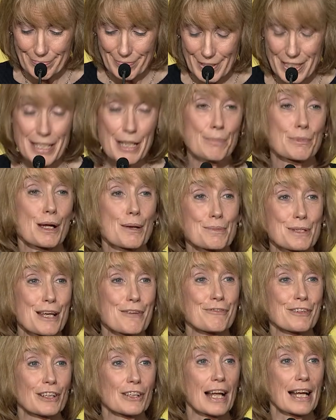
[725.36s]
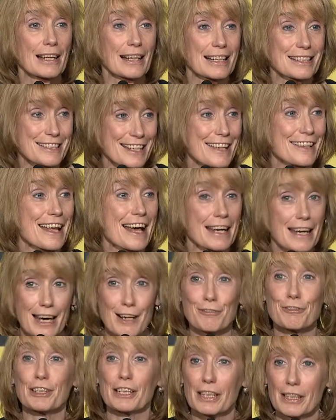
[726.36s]
Sometimes I feel like I say that
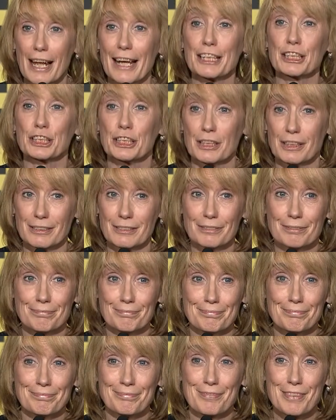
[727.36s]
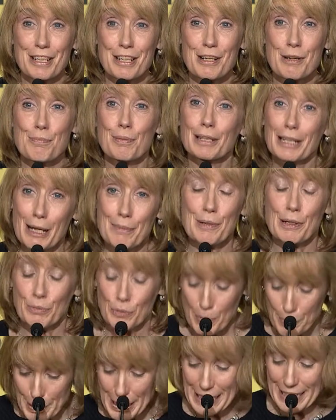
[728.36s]
every election, but let me
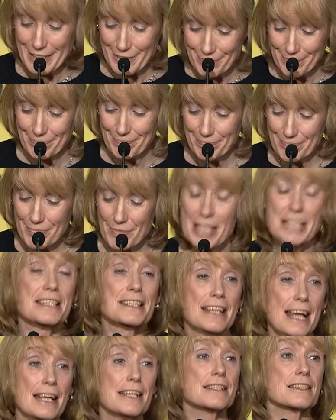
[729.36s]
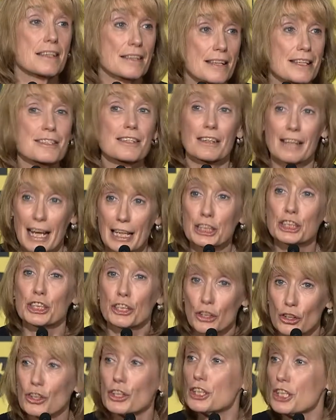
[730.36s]
repeat, the stakes in this
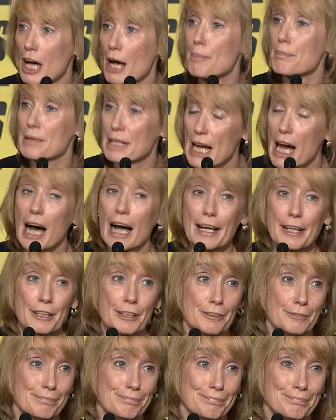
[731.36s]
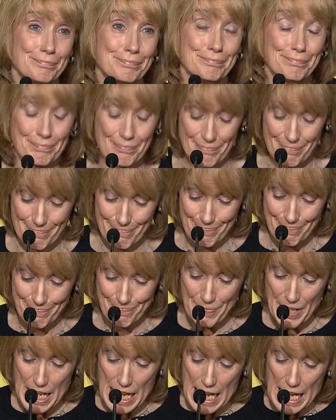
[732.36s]
election could not be higher.
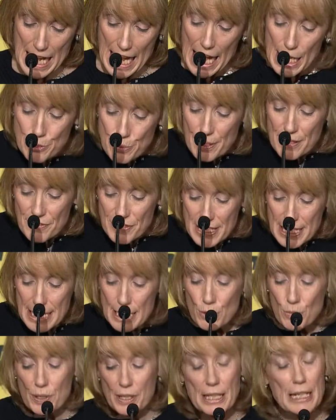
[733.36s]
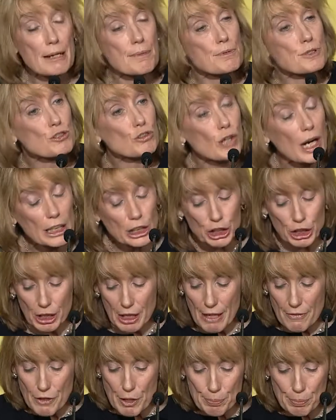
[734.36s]
As we've seen with the
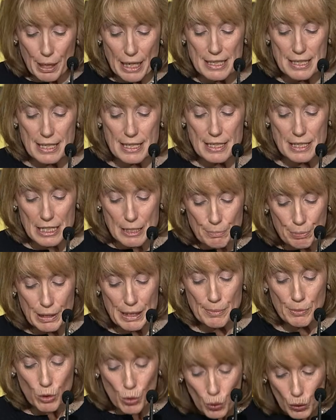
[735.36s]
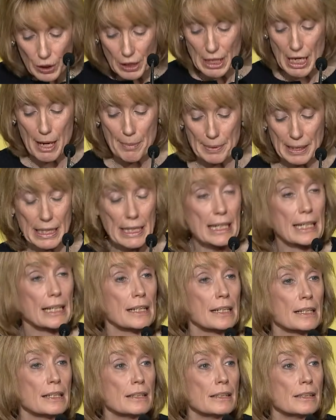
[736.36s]
obstruction of the president's Supreme Court nominee,
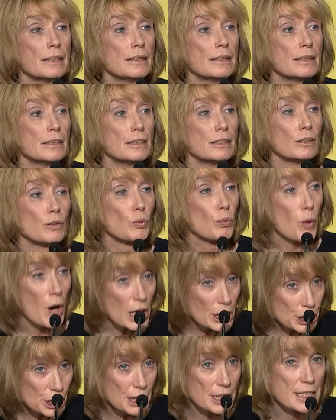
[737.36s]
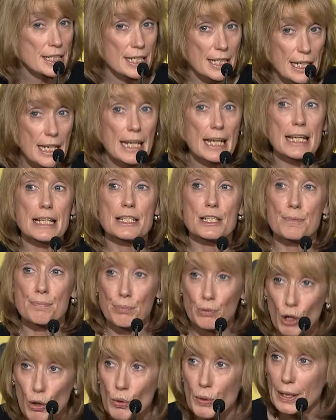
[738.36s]
Washington is
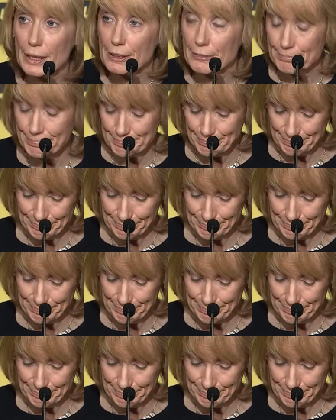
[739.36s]
broken.